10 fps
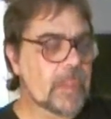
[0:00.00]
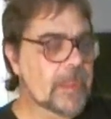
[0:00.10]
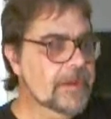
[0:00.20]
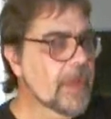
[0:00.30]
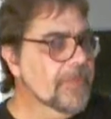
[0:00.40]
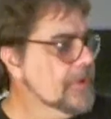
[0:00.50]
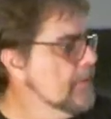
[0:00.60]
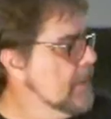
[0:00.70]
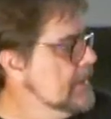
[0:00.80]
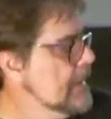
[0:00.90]
And Nothing
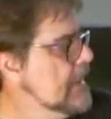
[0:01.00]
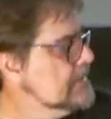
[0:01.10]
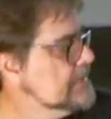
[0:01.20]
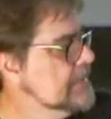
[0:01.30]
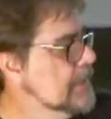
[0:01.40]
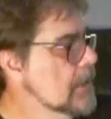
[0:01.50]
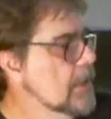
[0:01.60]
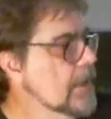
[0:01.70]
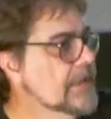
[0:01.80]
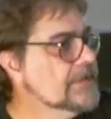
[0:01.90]
But Nets
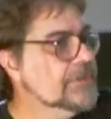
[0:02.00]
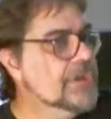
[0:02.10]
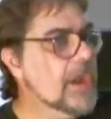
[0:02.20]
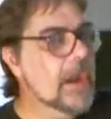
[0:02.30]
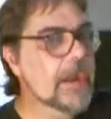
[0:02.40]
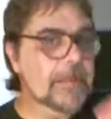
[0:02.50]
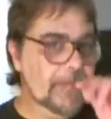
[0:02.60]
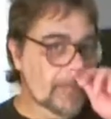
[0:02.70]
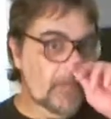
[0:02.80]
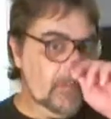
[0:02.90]
is a charity
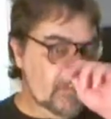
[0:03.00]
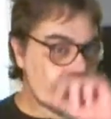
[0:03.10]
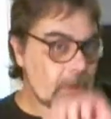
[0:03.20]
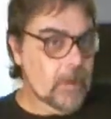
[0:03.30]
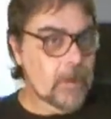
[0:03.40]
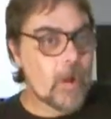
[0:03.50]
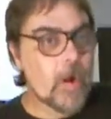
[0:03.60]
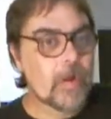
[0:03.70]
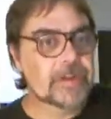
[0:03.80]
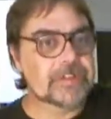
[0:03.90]

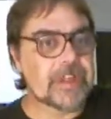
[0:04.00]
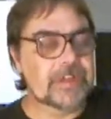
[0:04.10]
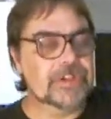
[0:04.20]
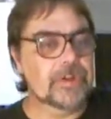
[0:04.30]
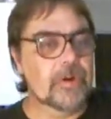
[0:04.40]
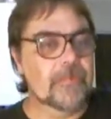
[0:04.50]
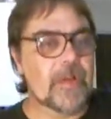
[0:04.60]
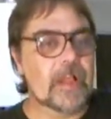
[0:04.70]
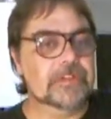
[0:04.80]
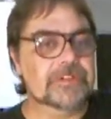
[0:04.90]
uh, organization or a
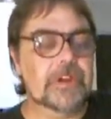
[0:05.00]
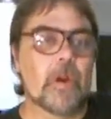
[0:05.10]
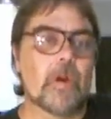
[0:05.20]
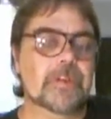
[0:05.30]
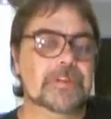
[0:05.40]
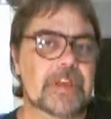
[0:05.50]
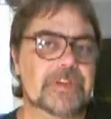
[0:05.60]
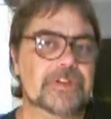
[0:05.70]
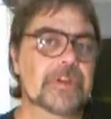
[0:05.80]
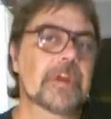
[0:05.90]
volunteer
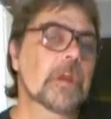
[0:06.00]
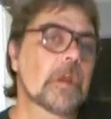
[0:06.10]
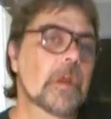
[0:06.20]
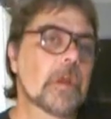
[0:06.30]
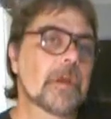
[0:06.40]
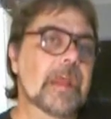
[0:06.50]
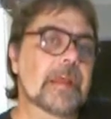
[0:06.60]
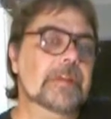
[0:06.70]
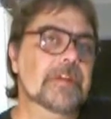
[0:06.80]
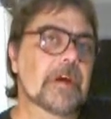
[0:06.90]
organization
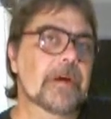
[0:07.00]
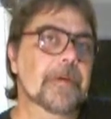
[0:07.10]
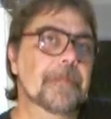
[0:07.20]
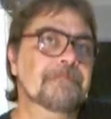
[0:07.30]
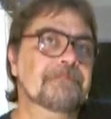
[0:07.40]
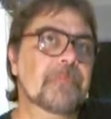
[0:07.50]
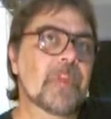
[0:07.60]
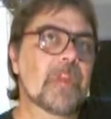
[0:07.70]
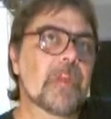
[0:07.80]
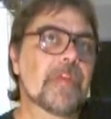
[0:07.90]
that uh,
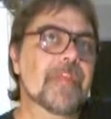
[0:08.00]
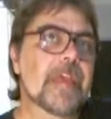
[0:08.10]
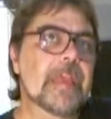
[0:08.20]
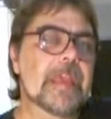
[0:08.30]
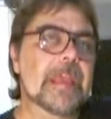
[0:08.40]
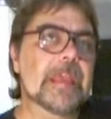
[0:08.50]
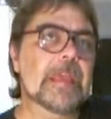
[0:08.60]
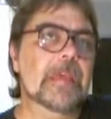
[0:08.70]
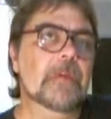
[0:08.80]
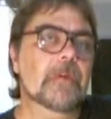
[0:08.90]
they